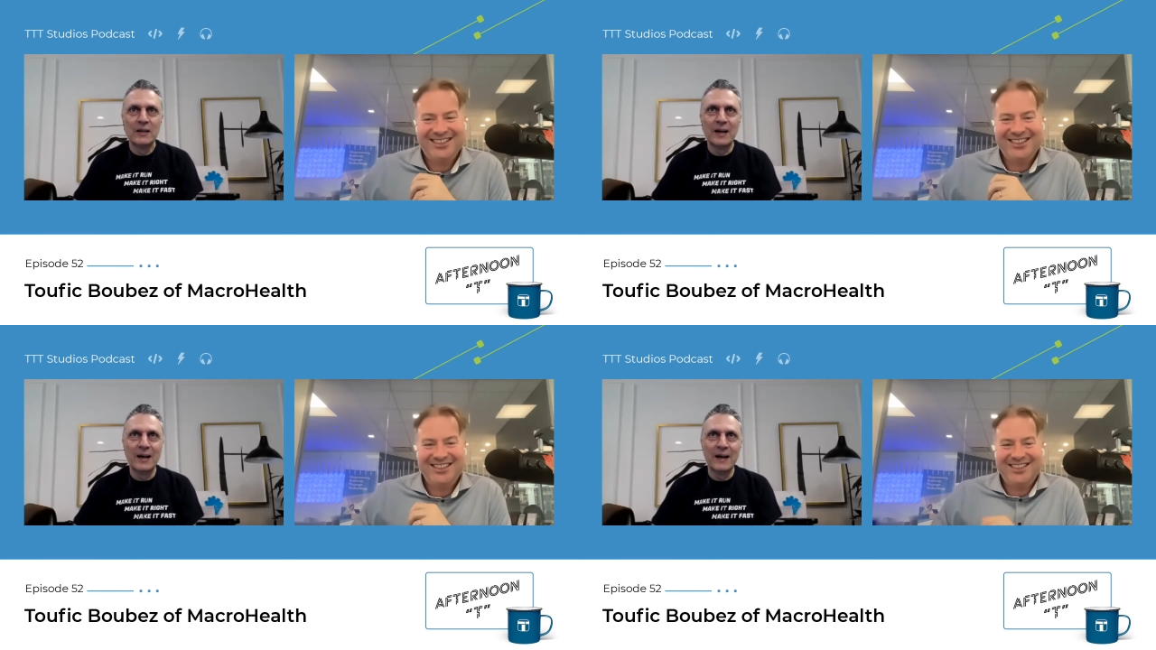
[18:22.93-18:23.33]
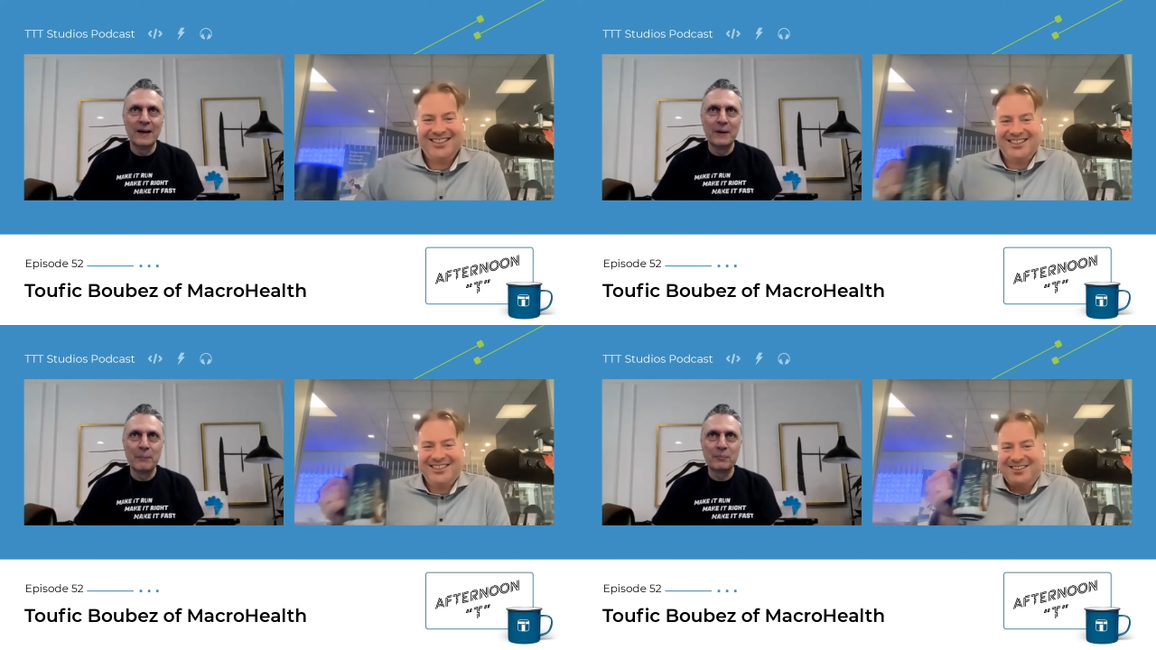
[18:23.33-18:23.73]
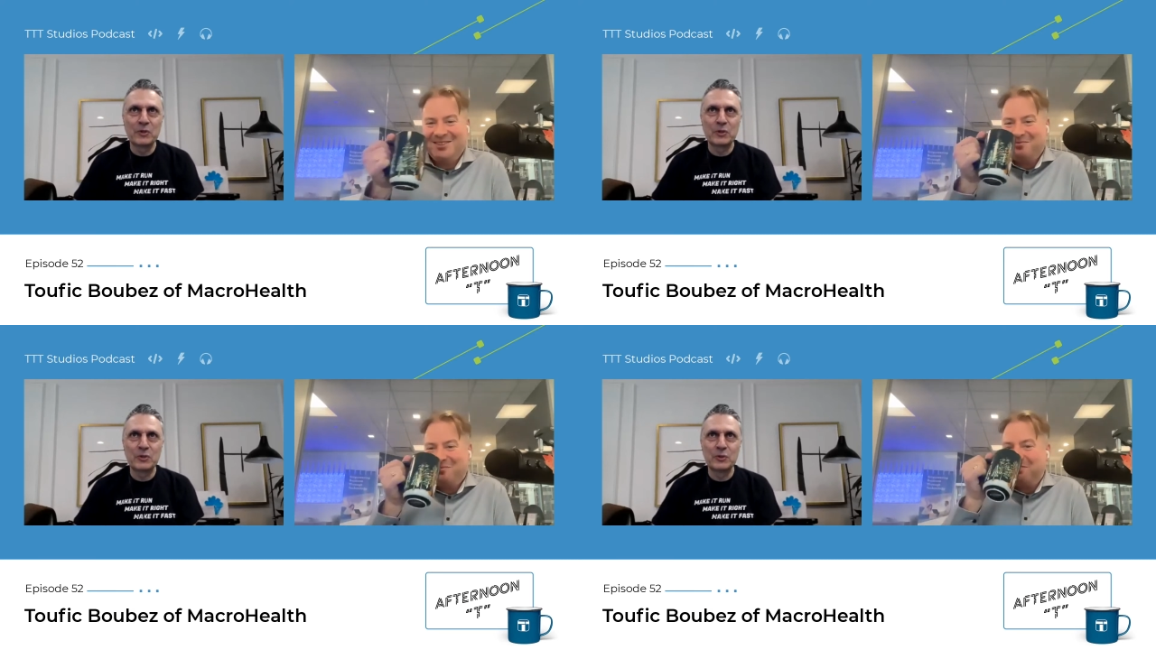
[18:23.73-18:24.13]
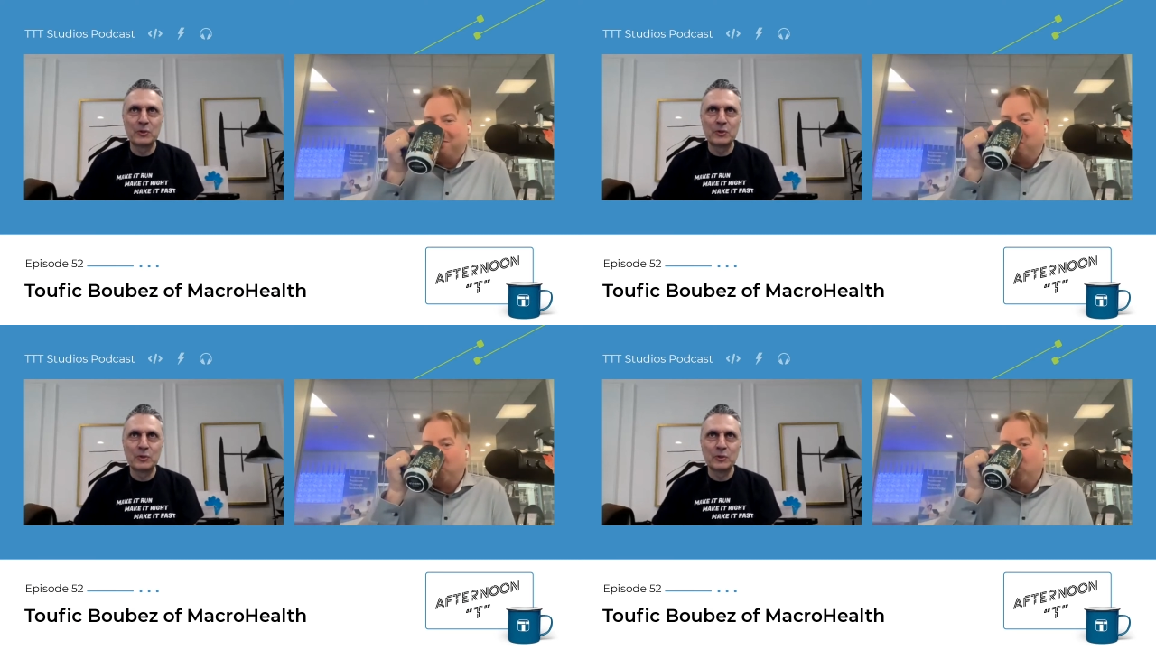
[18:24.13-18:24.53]
Speaker 1: um, to,
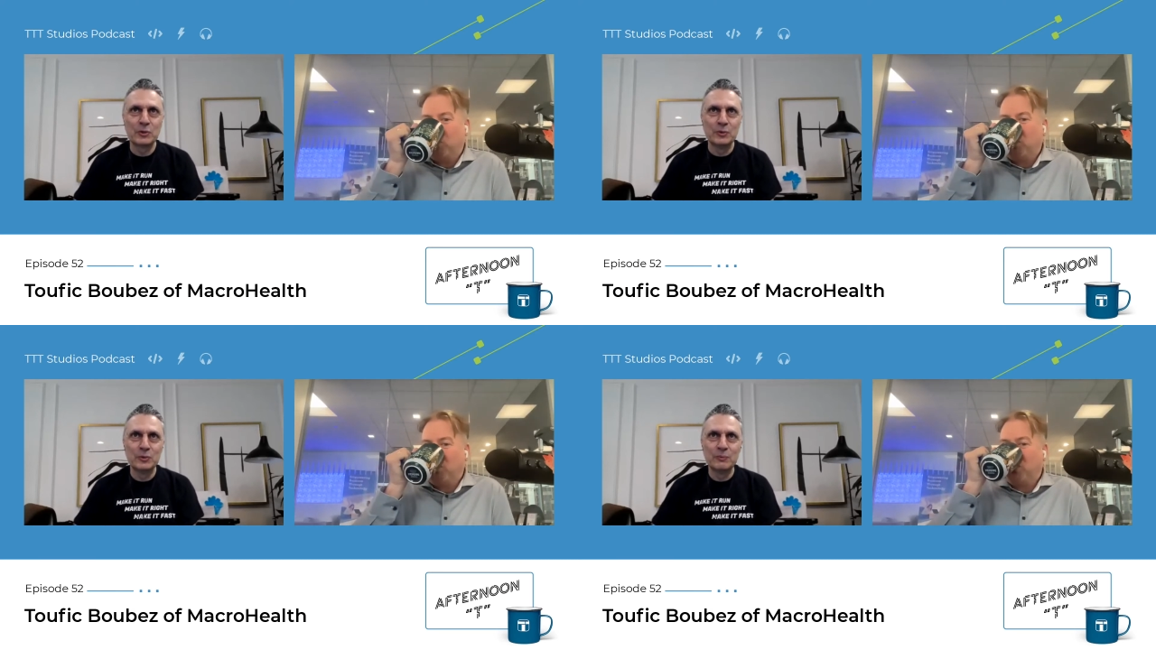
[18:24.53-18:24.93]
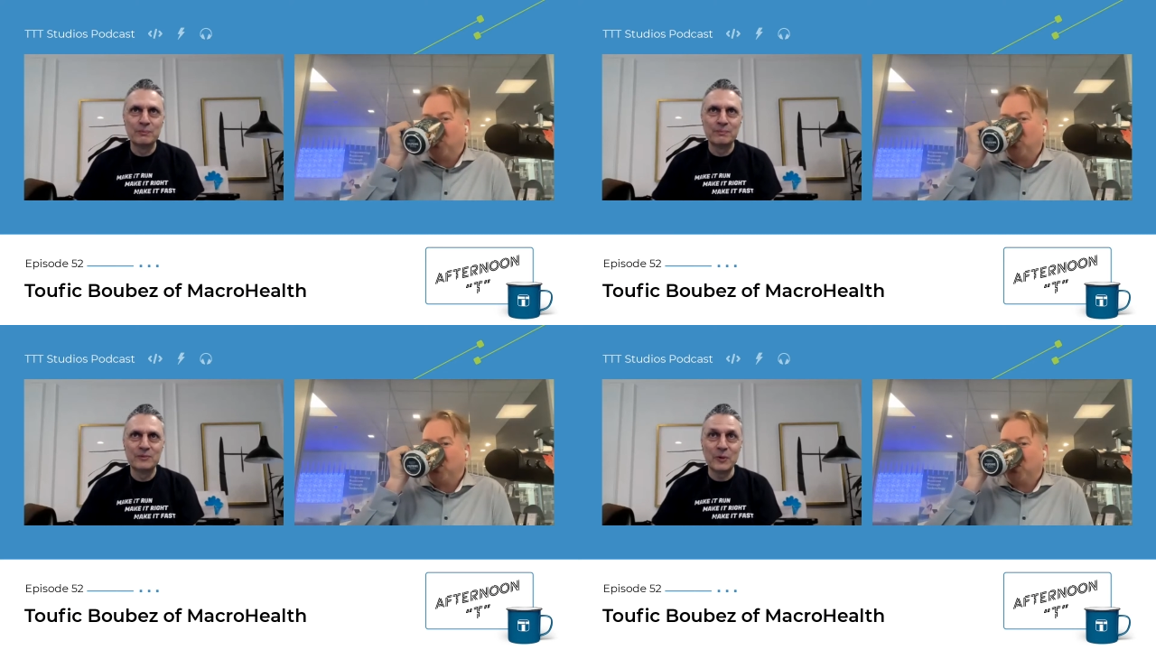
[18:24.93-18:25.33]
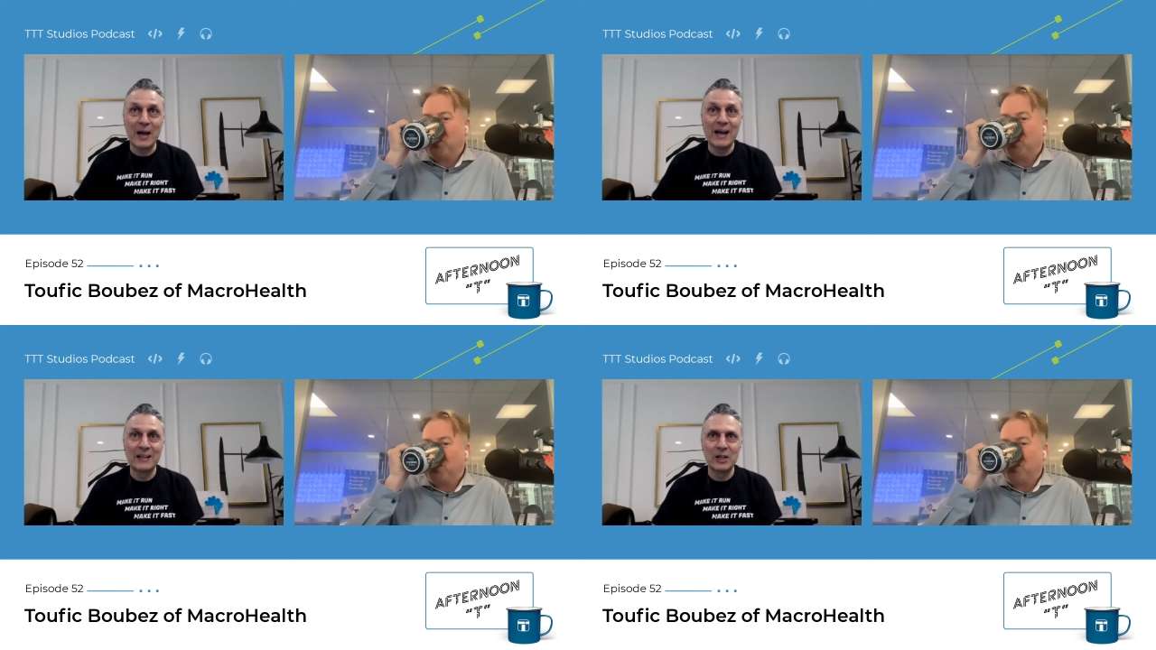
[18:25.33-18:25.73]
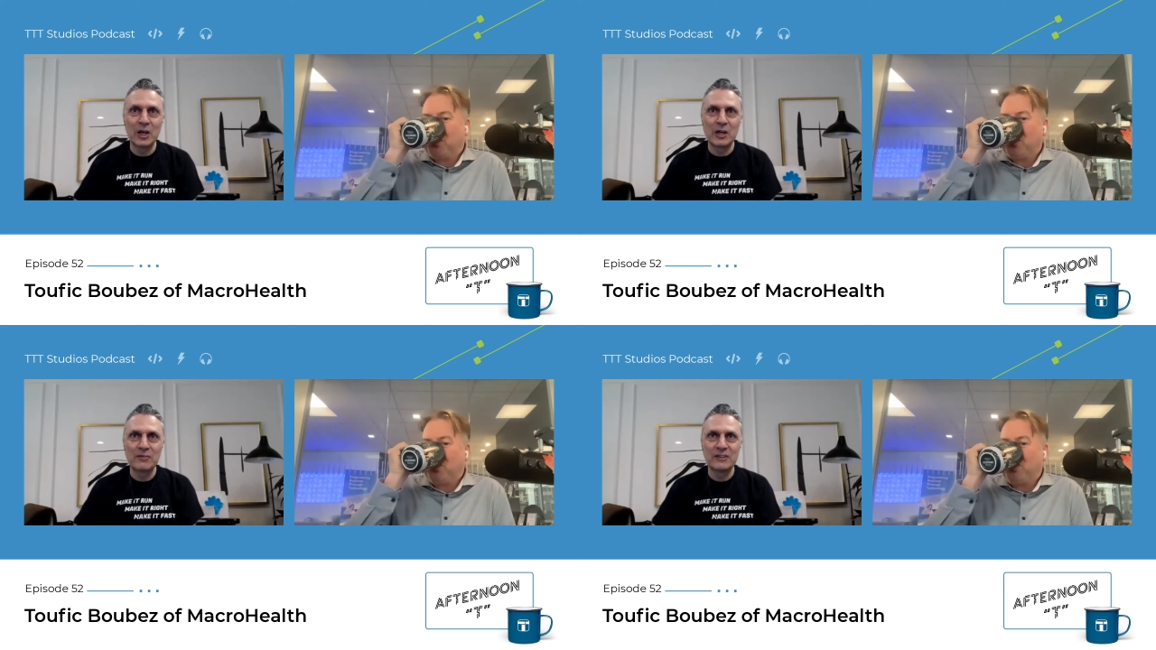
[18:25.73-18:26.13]
to, to, to add a
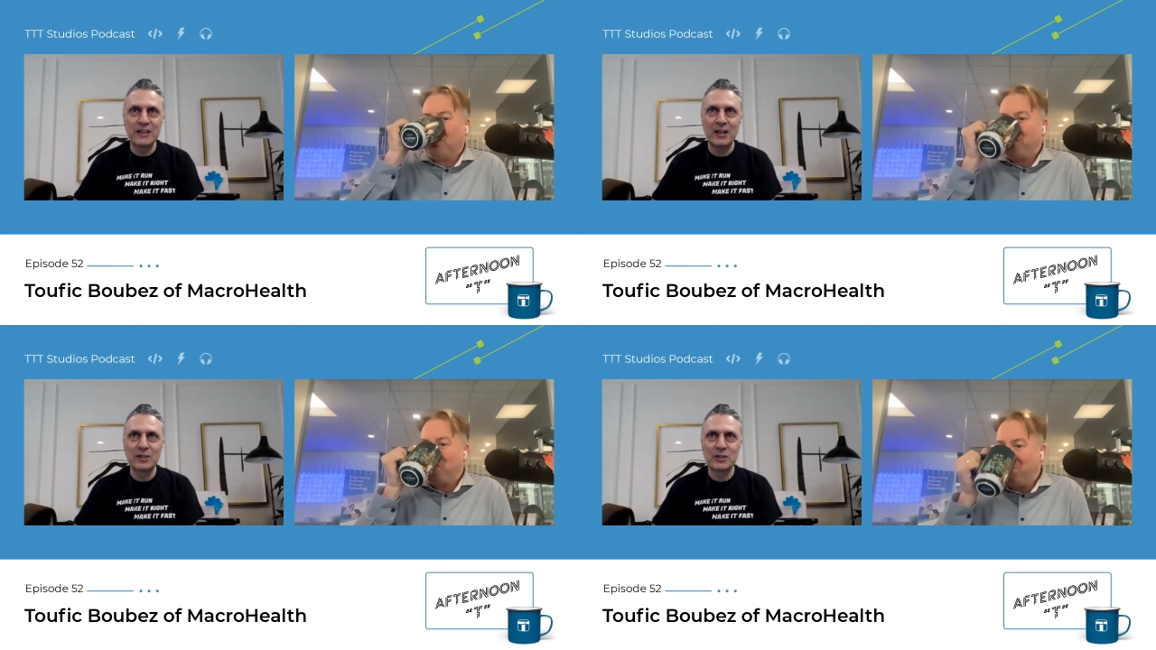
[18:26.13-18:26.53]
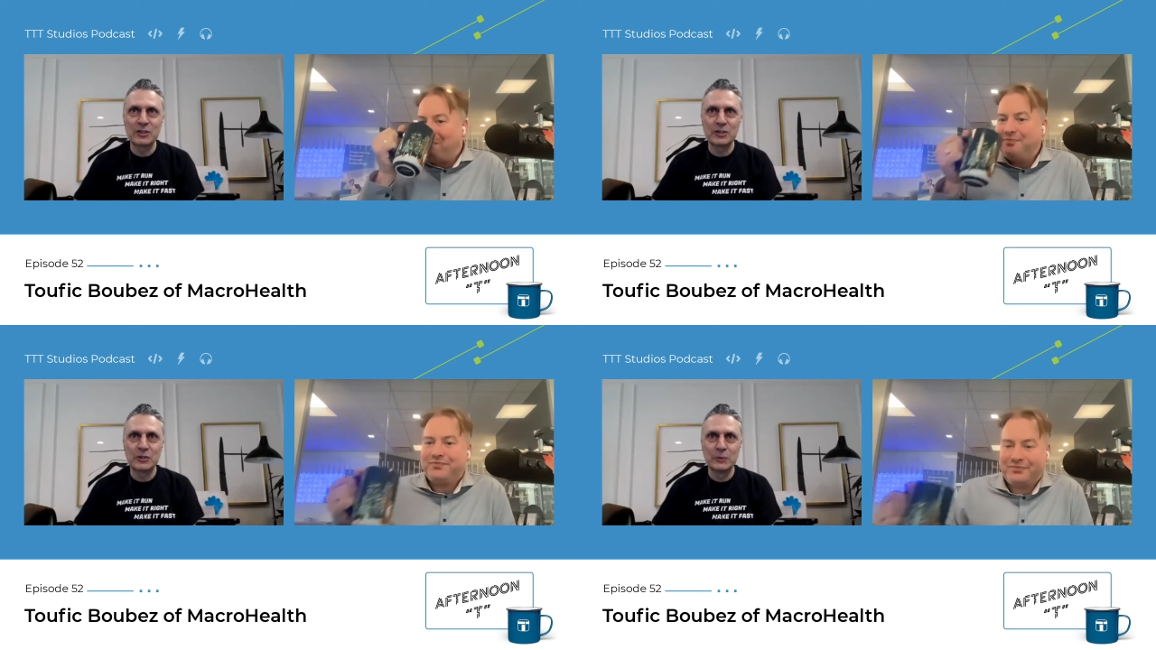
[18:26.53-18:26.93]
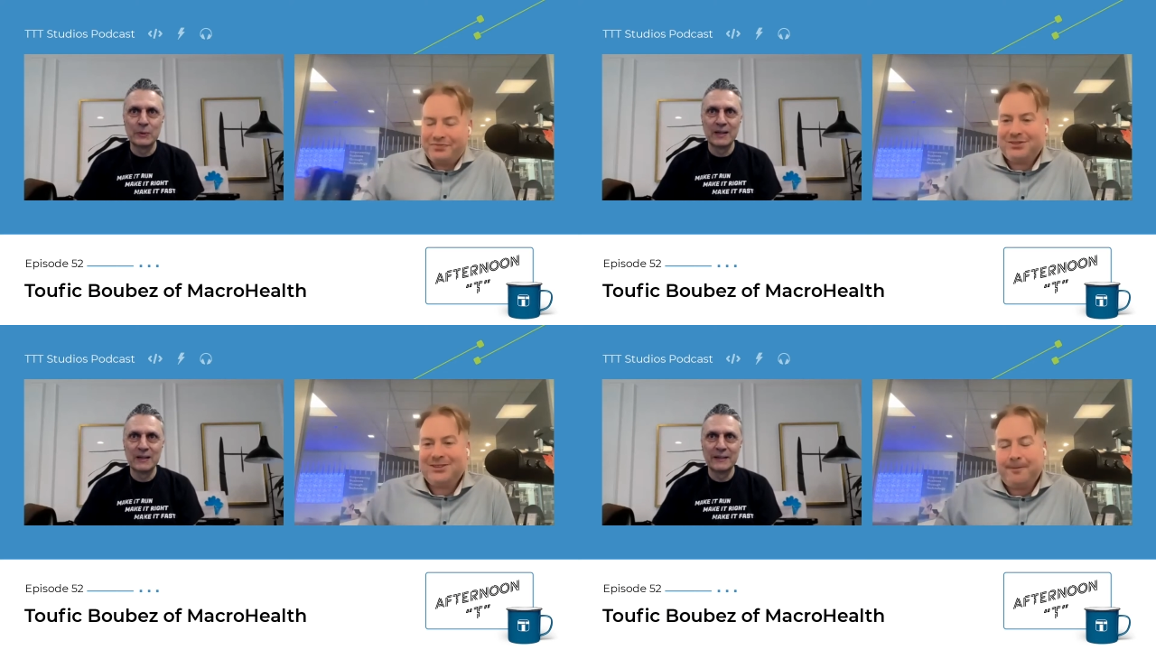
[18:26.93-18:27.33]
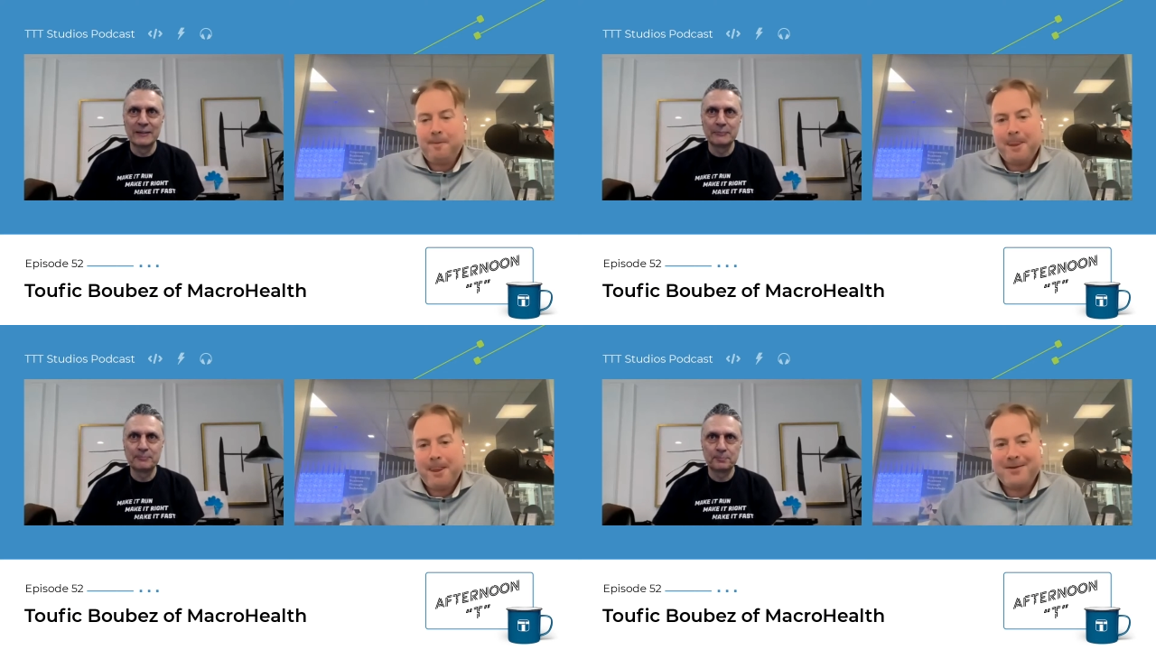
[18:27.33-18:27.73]
lot of intelligence to, uh,